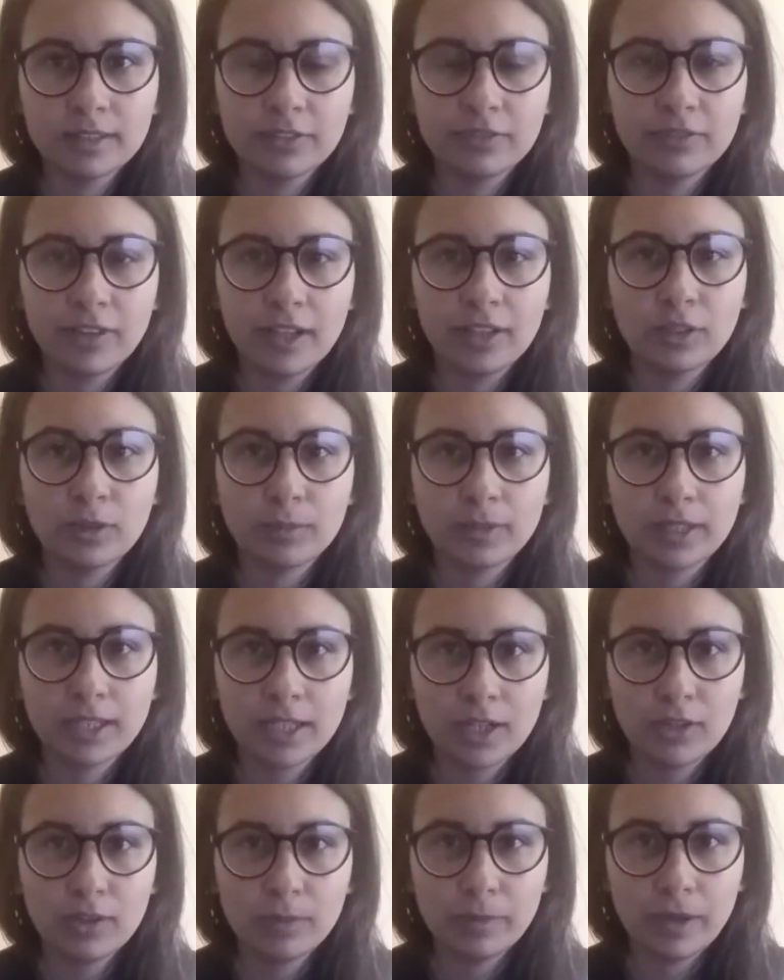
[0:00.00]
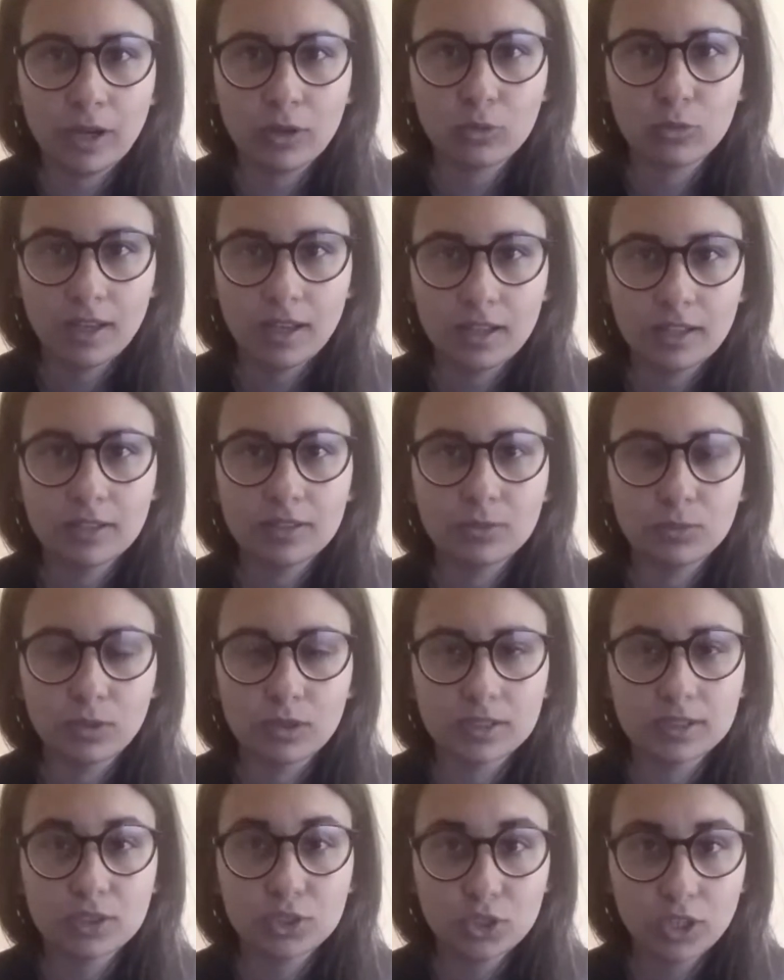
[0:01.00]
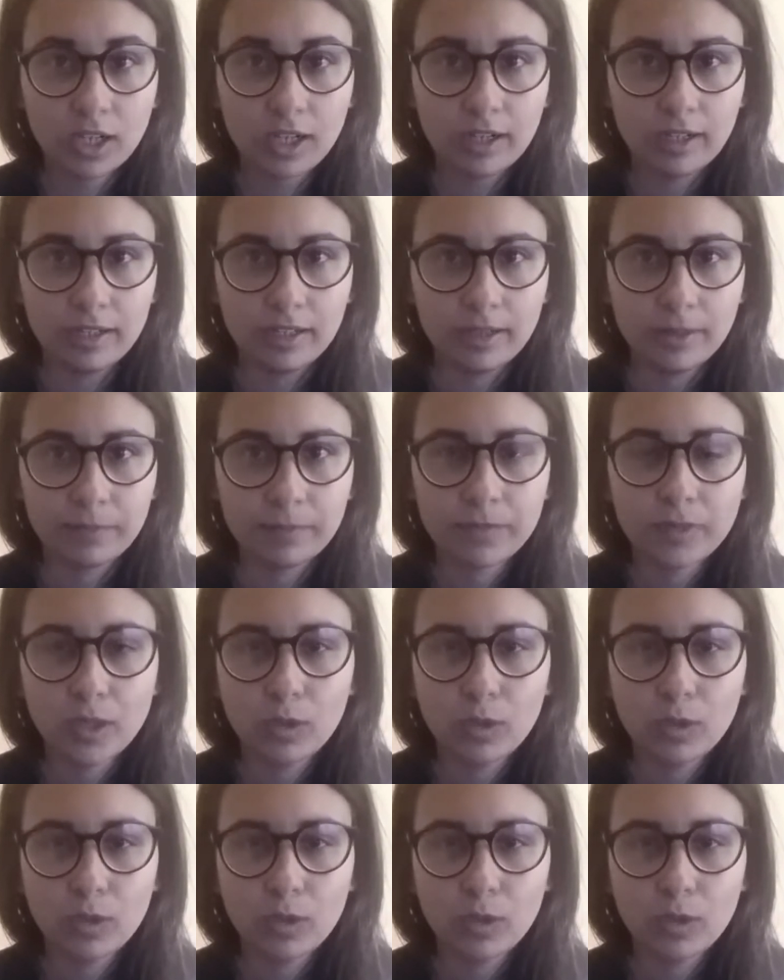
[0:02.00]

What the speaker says: the fandom cared about was Charlie,